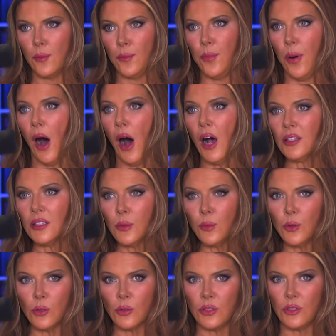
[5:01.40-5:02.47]

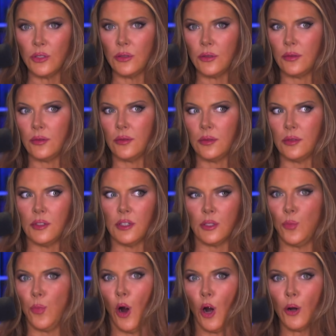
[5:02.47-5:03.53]
possible
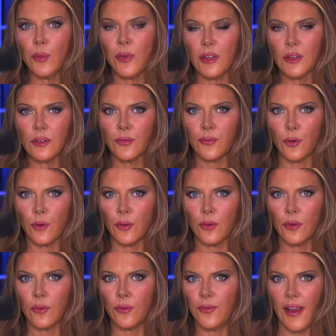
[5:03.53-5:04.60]
disbarment
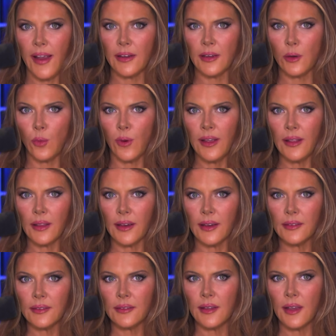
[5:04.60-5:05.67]
for Fani
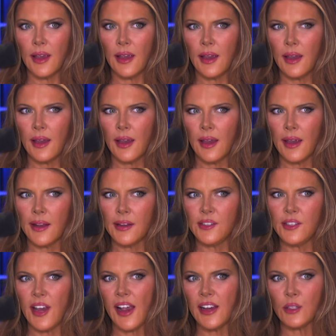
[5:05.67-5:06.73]
Willis,
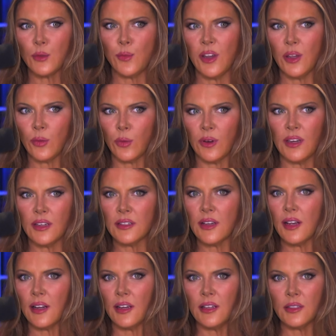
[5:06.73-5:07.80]
and Jack Smith, well, he's
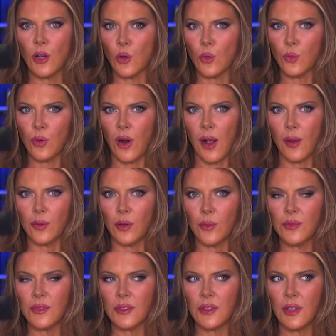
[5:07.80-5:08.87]
got his own
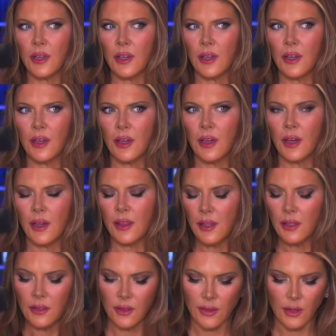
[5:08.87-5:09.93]
problems. And
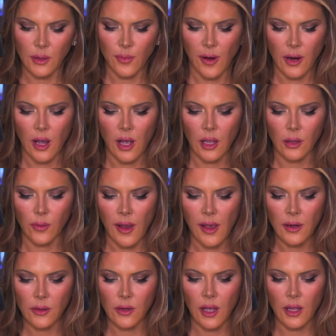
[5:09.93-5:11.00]
then you think about
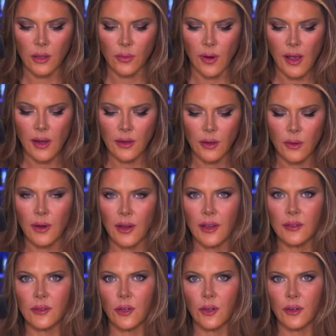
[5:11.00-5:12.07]
Colorado. Colorado
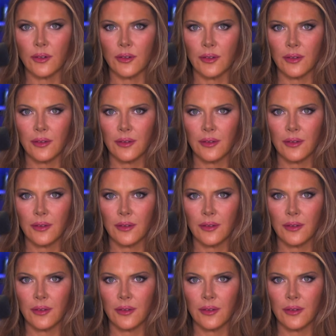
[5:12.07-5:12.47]
has learned